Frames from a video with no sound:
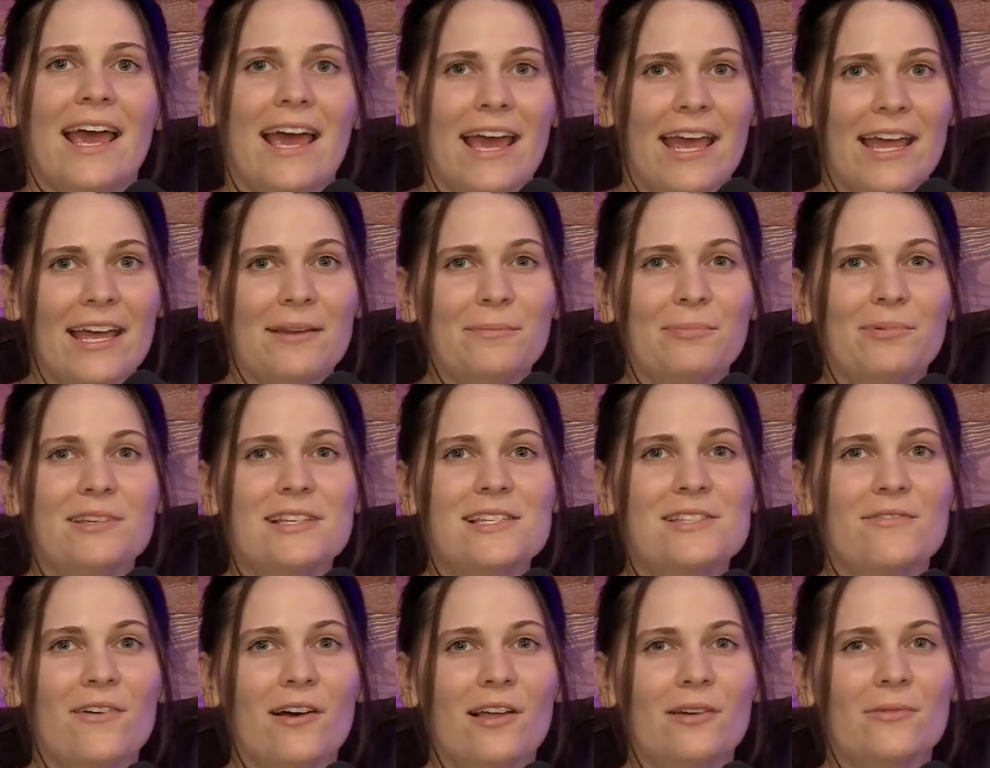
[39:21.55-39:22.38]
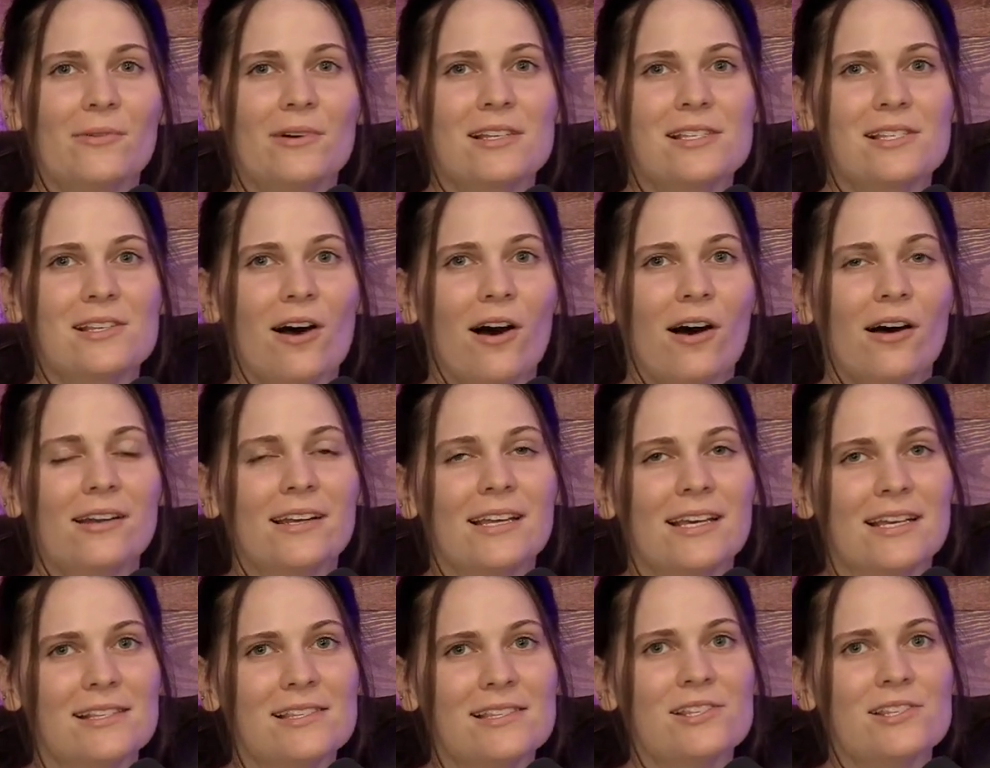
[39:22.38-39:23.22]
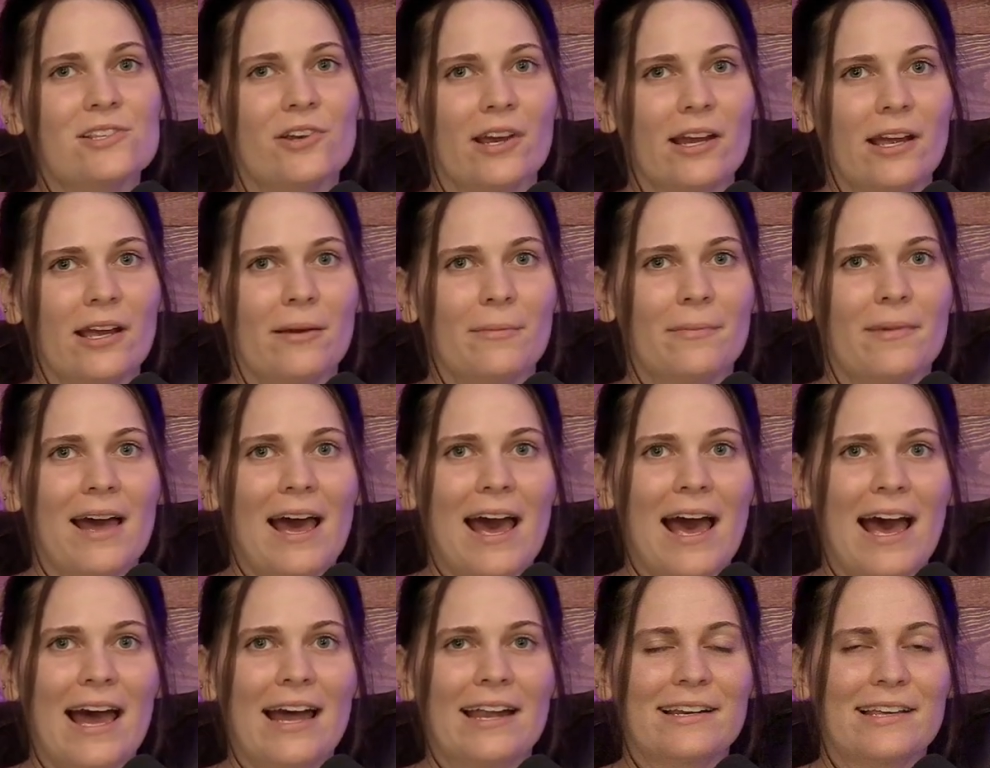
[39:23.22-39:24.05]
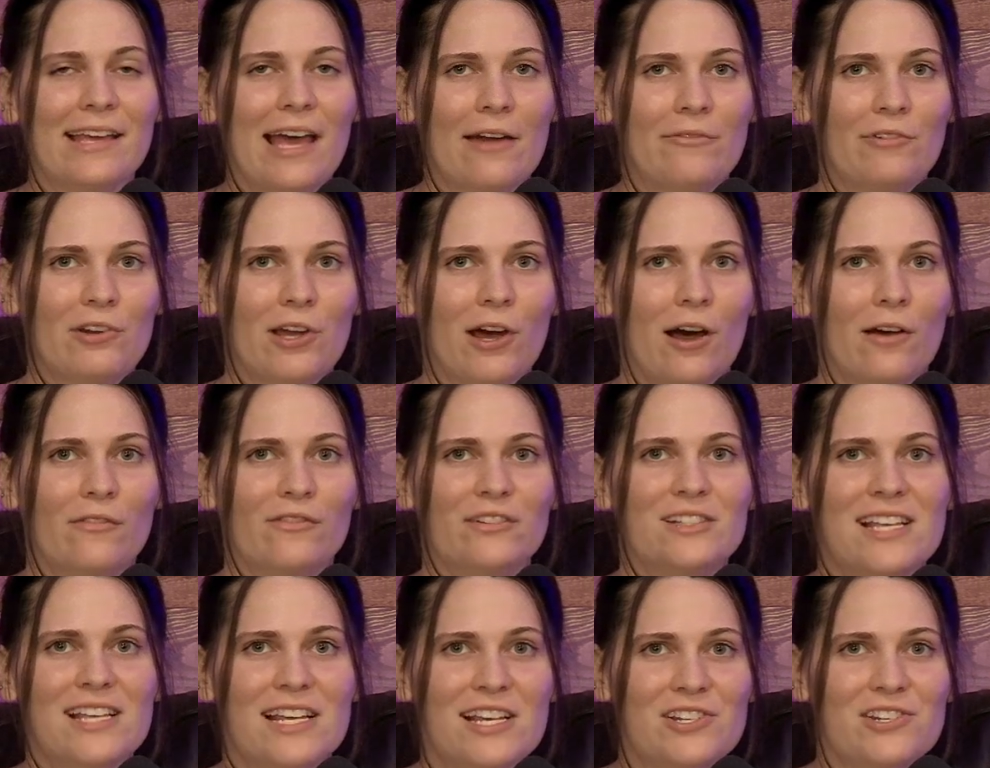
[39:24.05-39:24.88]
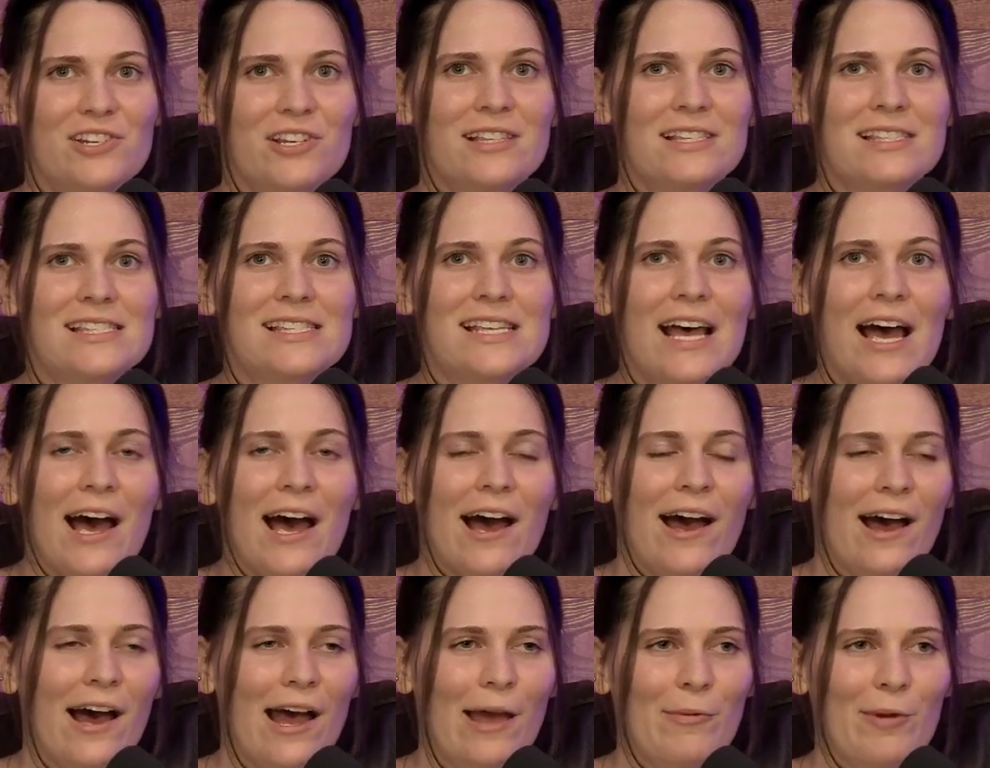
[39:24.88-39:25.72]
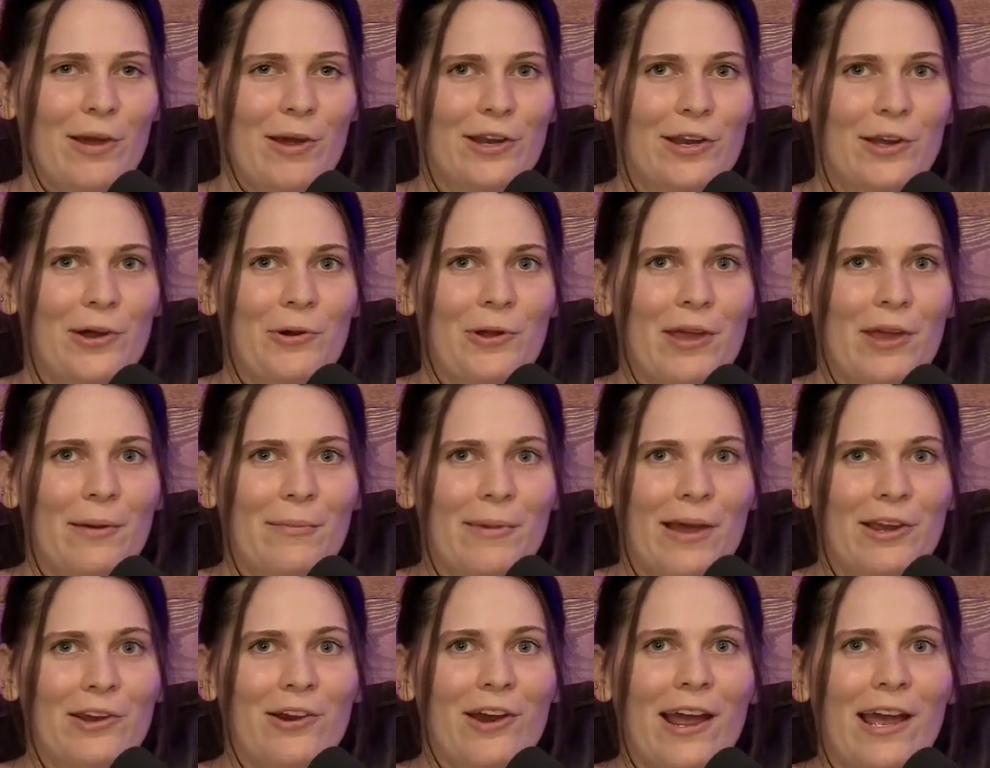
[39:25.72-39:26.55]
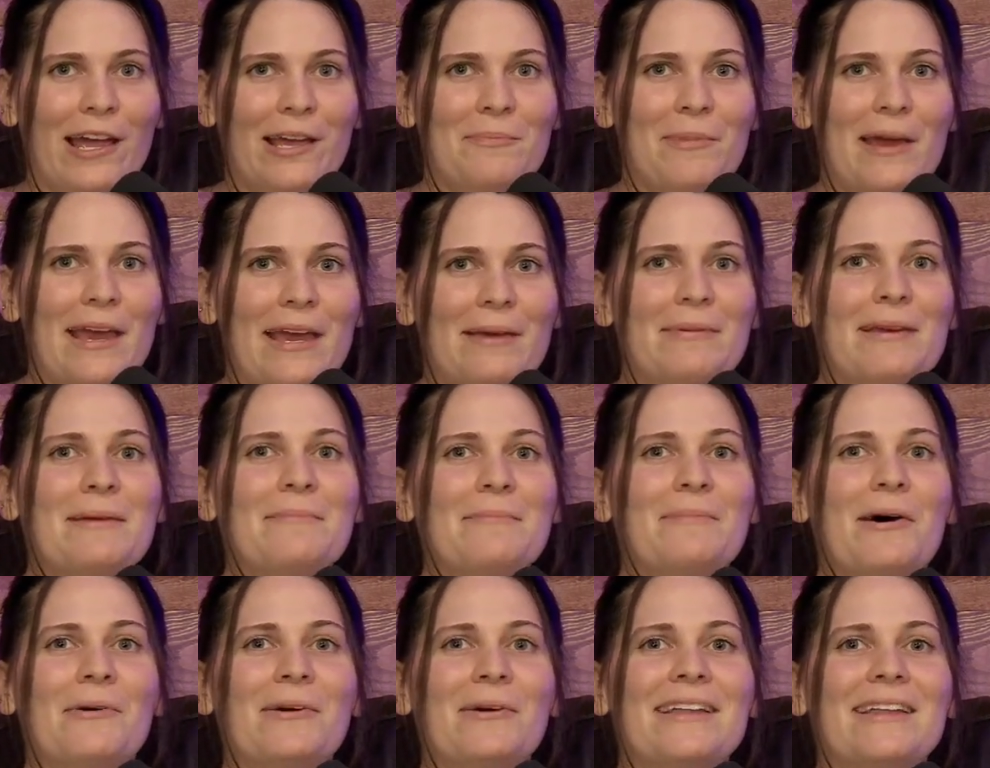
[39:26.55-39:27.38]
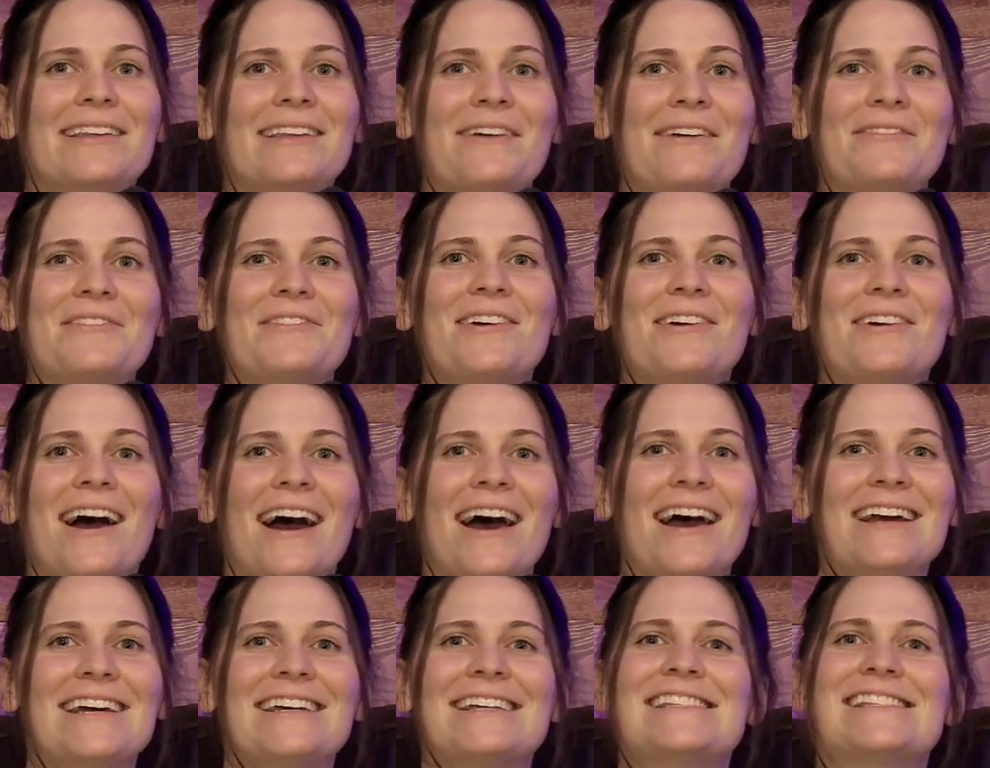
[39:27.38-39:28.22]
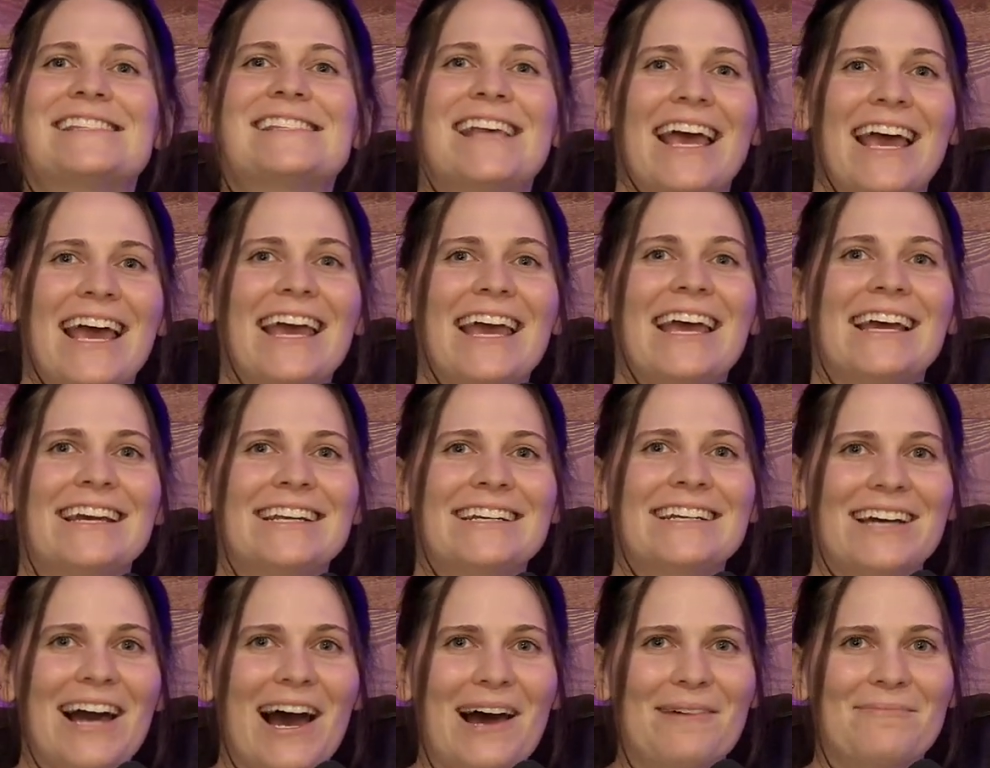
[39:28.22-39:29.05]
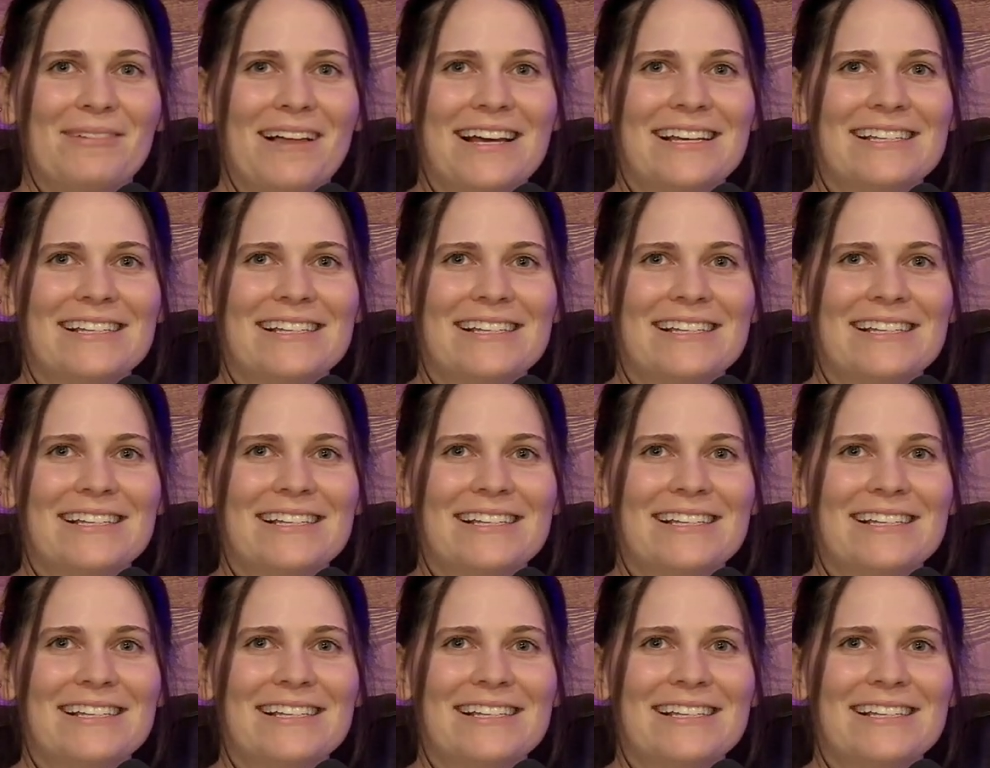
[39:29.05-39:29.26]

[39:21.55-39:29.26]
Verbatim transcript: And please follow us on Instagram at Calvary Conversations. I better go get my crying baby, but we love you guys, and God bless.